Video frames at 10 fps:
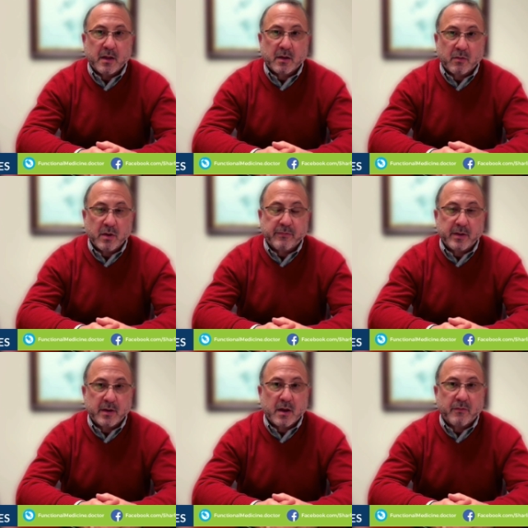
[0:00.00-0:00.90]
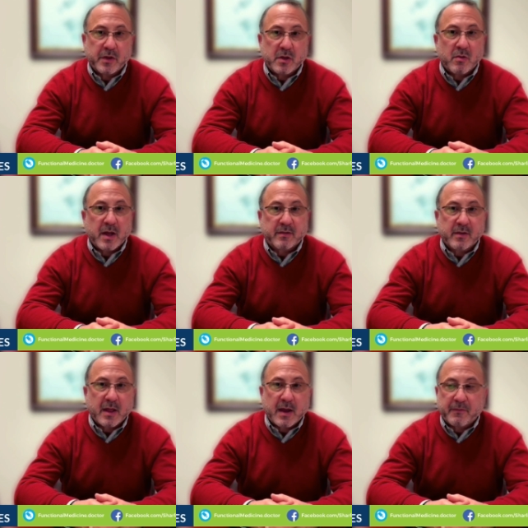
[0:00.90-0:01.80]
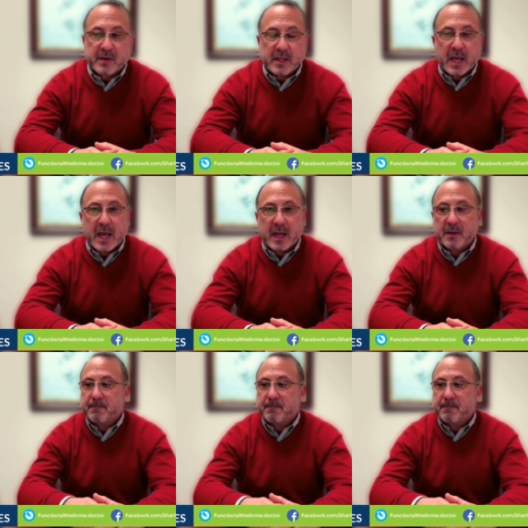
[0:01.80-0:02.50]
equivalent of the US FDA.